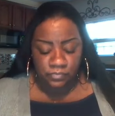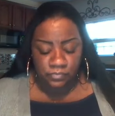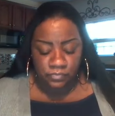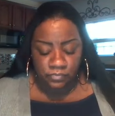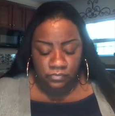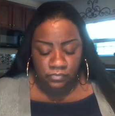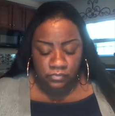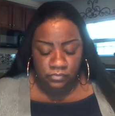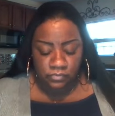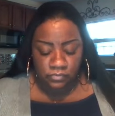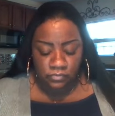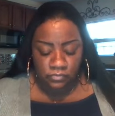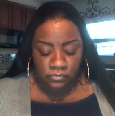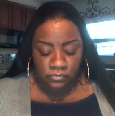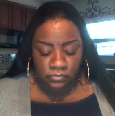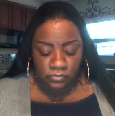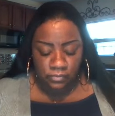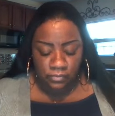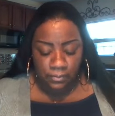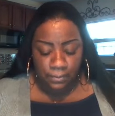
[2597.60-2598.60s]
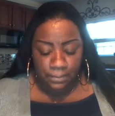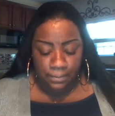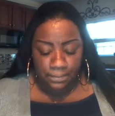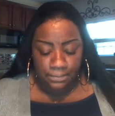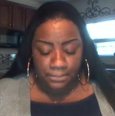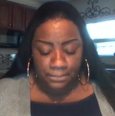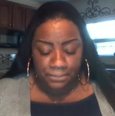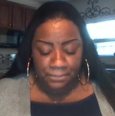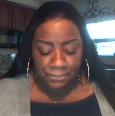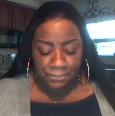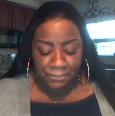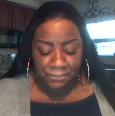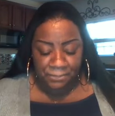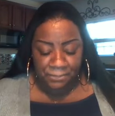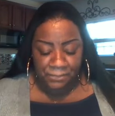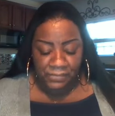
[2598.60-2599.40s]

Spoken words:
Nothing is said.